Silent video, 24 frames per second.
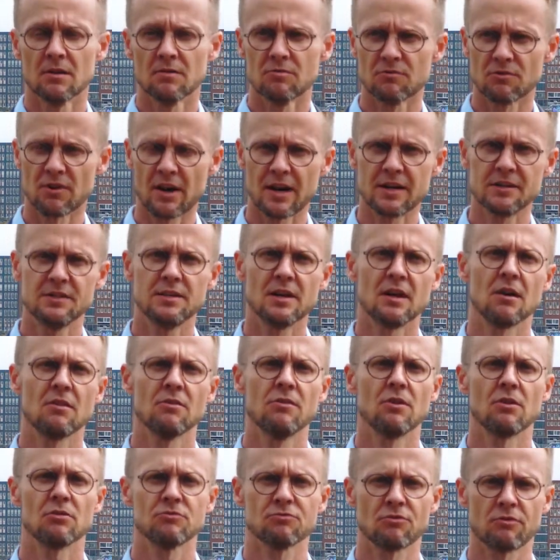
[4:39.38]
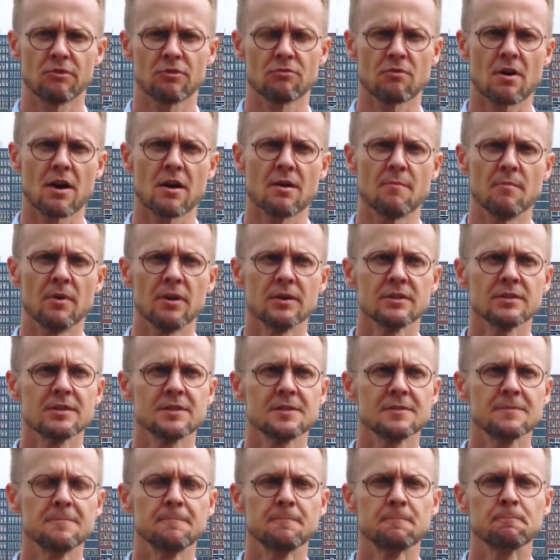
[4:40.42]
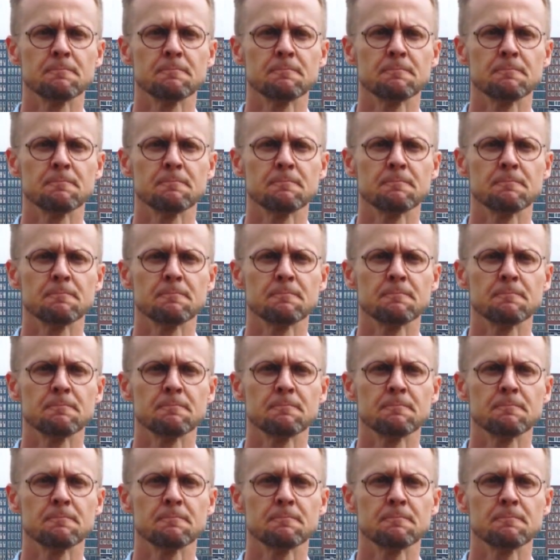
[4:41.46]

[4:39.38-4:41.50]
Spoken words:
write down those requirements,